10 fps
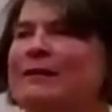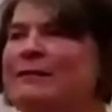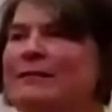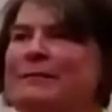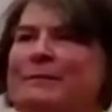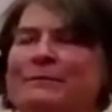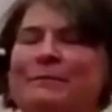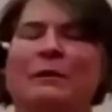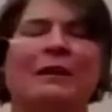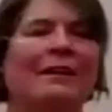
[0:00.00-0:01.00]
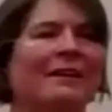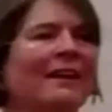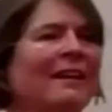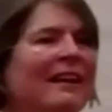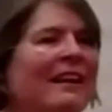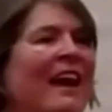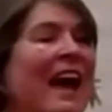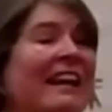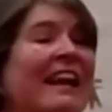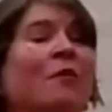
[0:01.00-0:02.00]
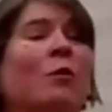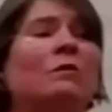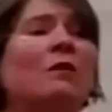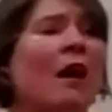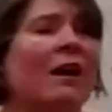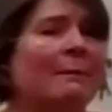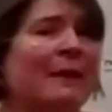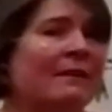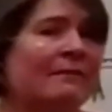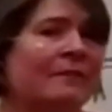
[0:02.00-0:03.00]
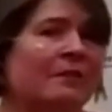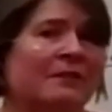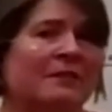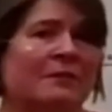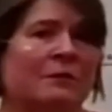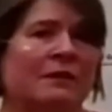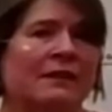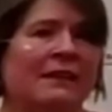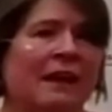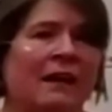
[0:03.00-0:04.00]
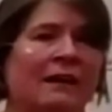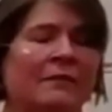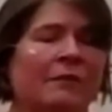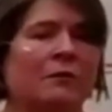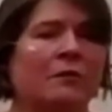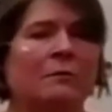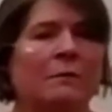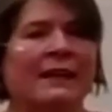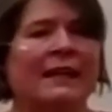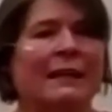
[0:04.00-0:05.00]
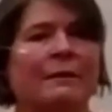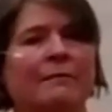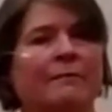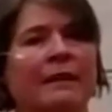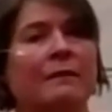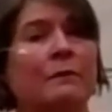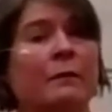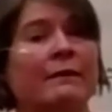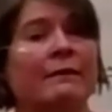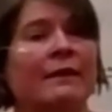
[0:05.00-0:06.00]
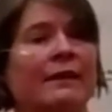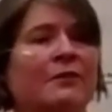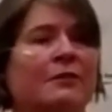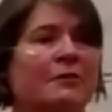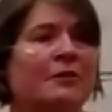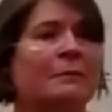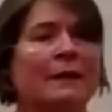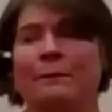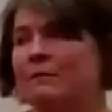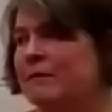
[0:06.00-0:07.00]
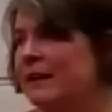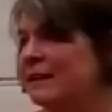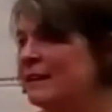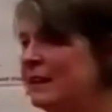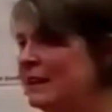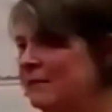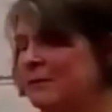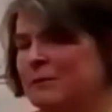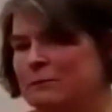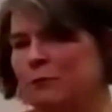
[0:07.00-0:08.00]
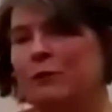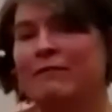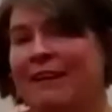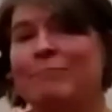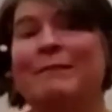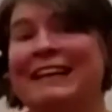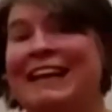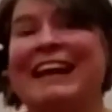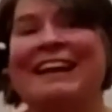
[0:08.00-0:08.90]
uh, plug. I gave a whole talk on my conversion story. Uh, if you Google my name and the Faith and Reason lecture, you should be able to find it. It gives you the 45 minute